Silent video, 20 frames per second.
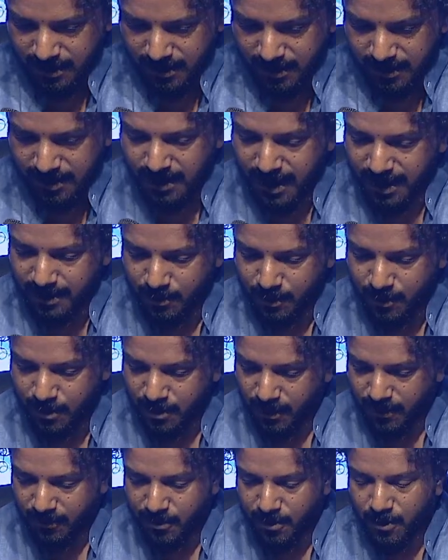That would,
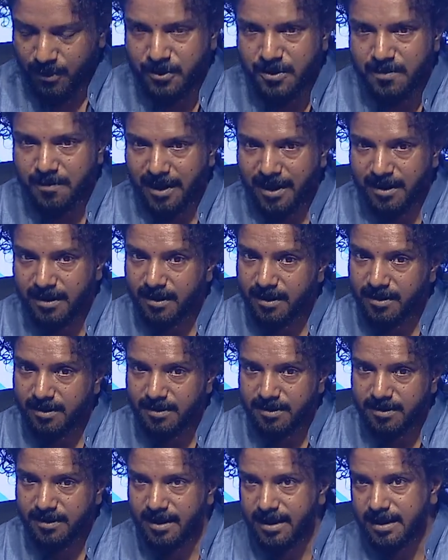of course, make
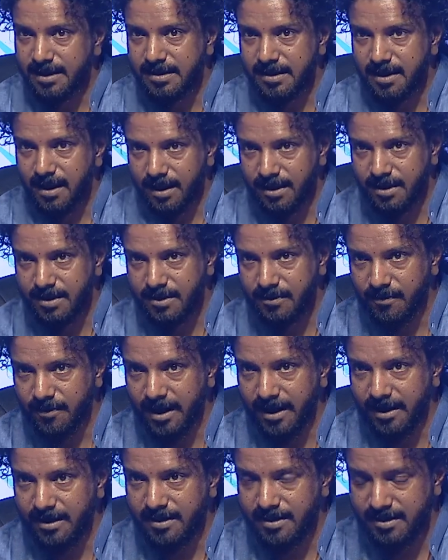things like
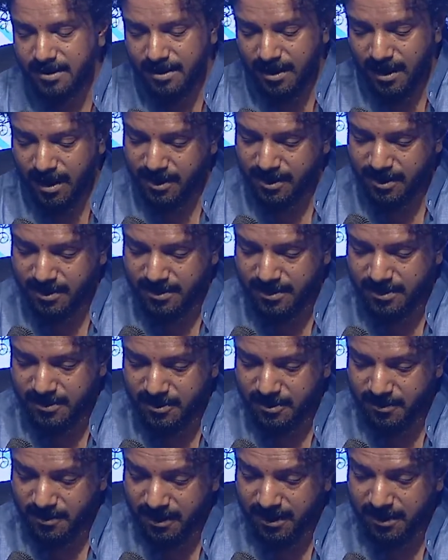surveillance
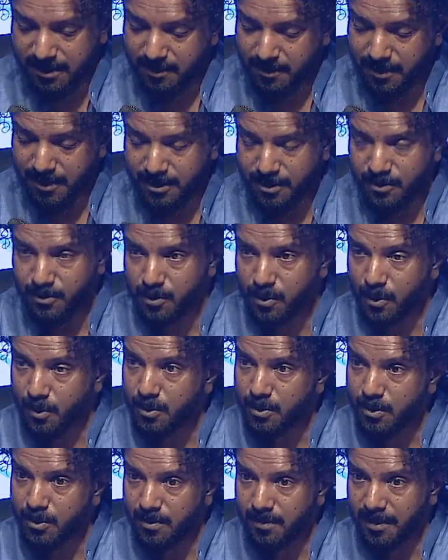unnecessary, but it would
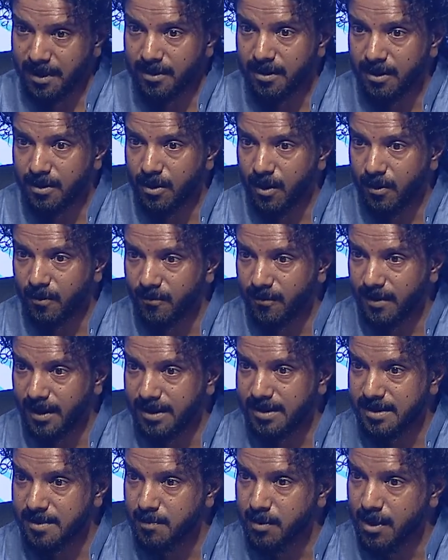also make
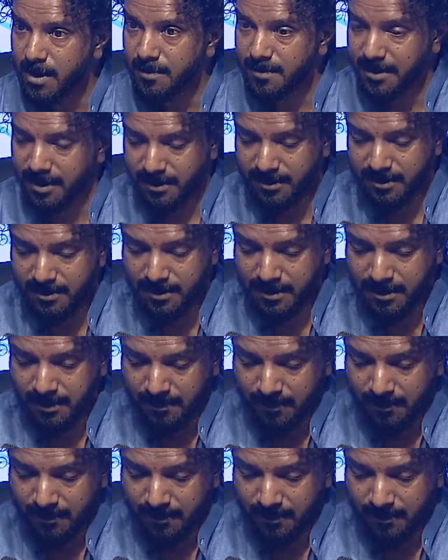conflicts permanent.